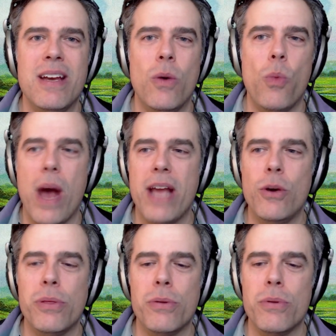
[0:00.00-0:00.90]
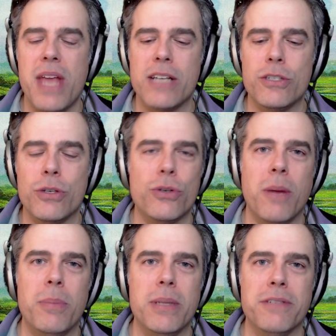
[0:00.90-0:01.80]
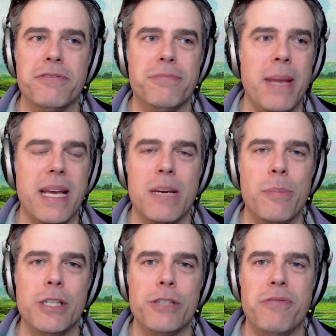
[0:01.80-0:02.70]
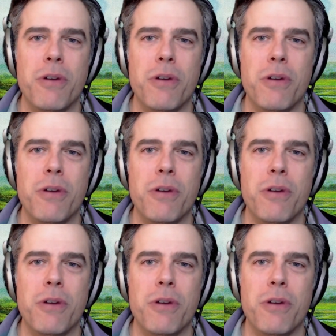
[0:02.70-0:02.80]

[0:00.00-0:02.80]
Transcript: why go through the extra trouble of making a bunch of